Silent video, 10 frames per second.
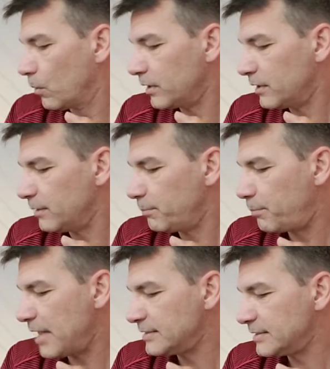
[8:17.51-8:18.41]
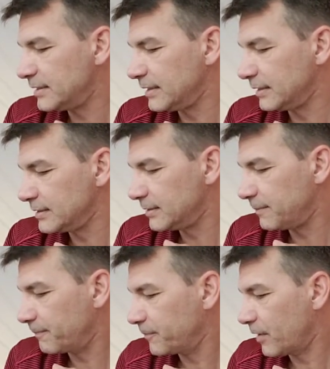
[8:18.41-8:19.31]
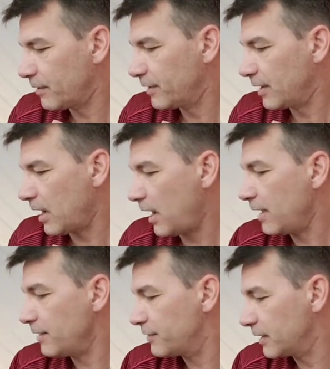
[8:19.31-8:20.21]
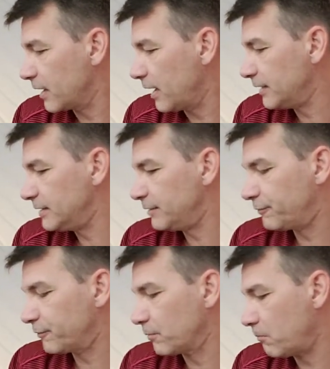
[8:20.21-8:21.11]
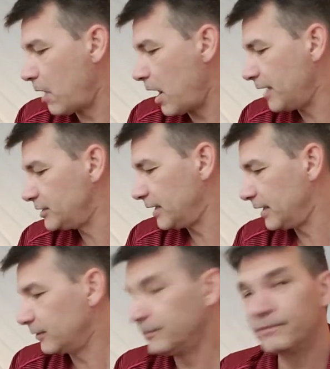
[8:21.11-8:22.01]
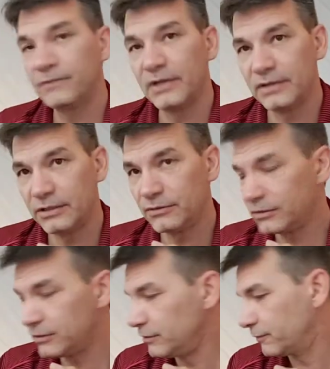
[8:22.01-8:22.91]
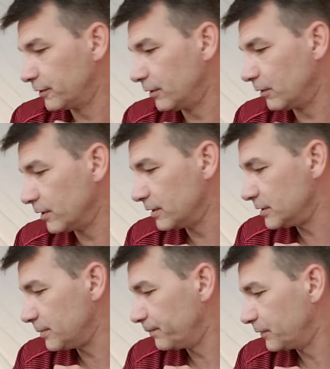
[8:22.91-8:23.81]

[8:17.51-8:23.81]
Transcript: One of the best things that I think I did for my channel, and that you can do for yours,